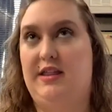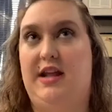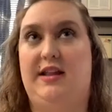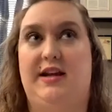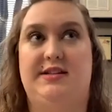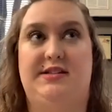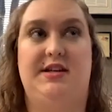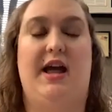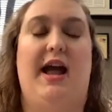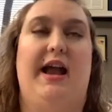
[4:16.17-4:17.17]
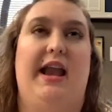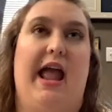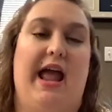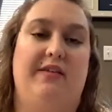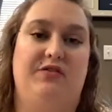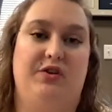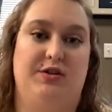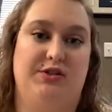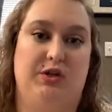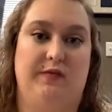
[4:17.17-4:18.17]
that is denied after
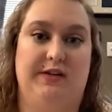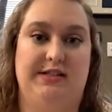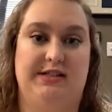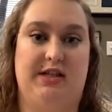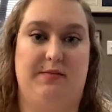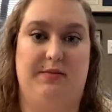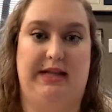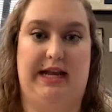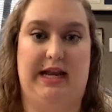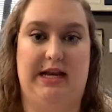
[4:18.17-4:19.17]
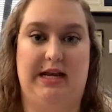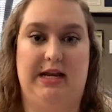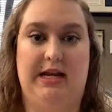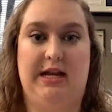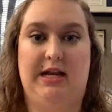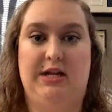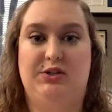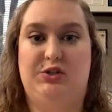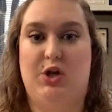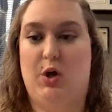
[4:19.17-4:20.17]
the service is completed.
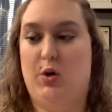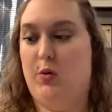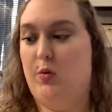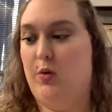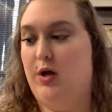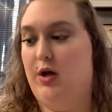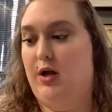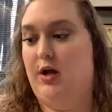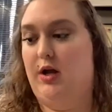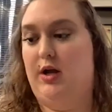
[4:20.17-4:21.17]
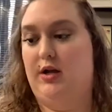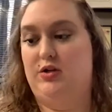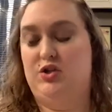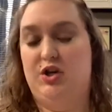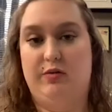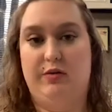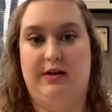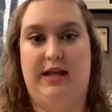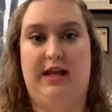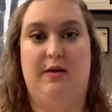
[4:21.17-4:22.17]
So
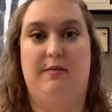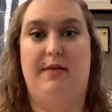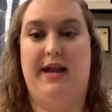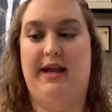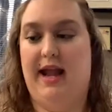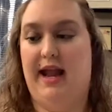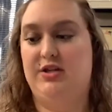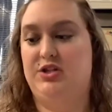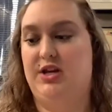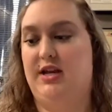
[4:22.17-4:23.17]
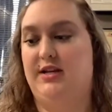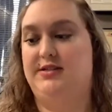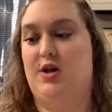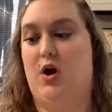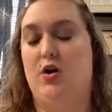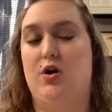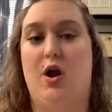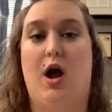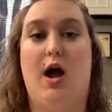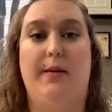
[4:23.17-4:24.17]
generally, medications are
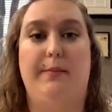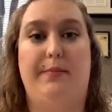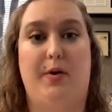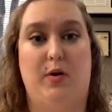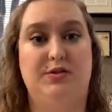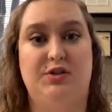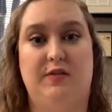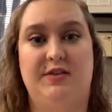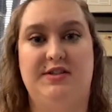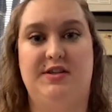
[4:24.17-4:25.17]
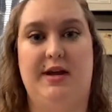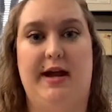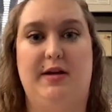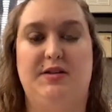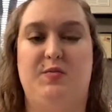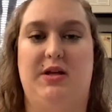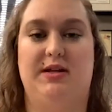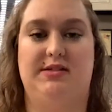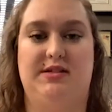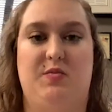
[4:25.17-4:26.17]
not post-service denials
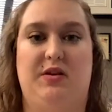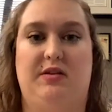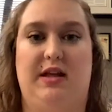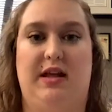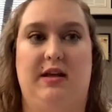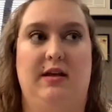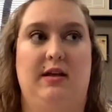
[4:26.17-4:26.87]
because typically